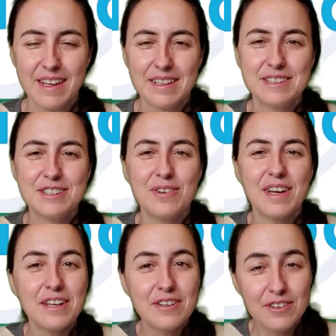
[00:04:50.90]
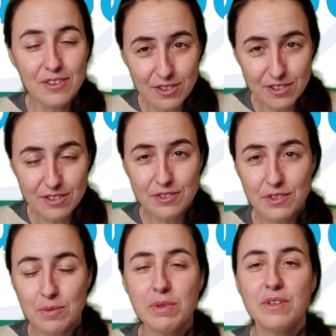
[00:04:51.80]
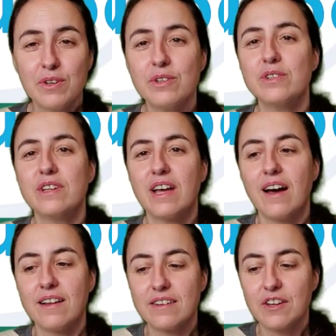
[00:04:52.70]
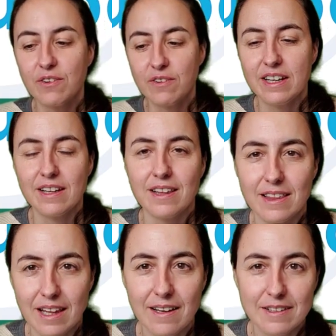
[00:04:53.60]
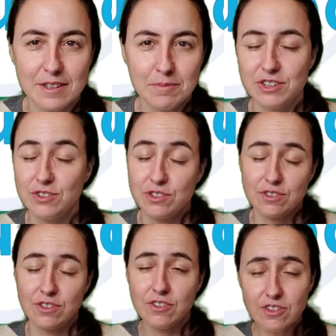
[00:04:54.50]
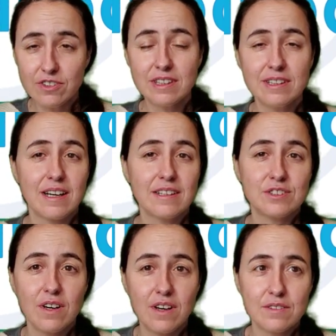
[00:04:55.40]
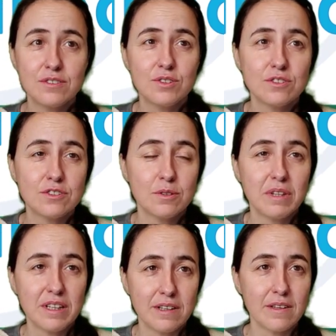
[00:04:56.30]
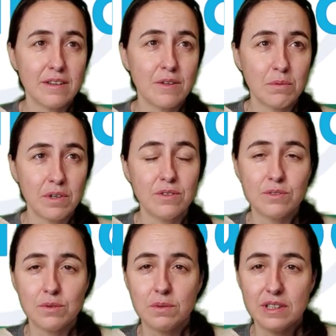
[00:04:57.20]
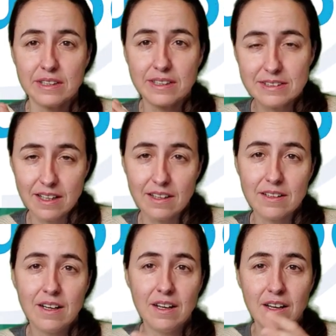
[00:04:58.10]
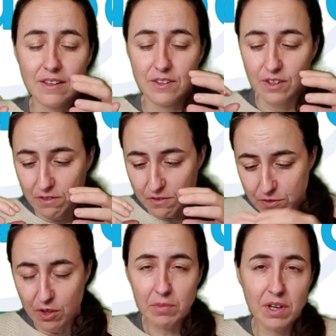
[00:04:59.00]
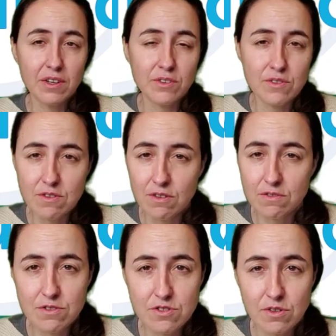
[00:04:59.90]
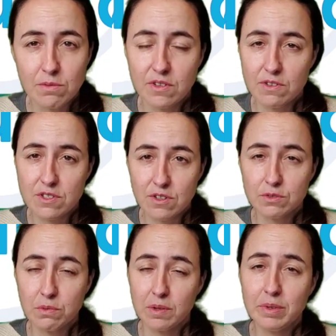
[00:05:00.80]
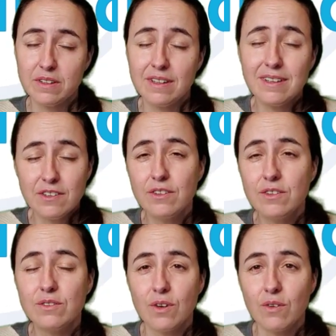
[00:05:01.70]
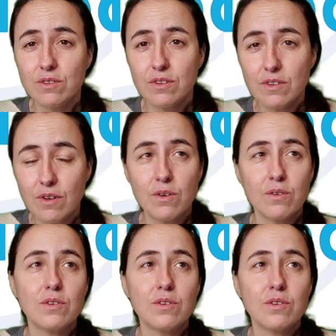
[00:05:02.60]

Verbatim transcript: So in order to be good at creating DAX measures or learning DAX, you have to stop thinking the way you do it in Excel. You have a formula and you know for sure what the result will be. Here you don't know.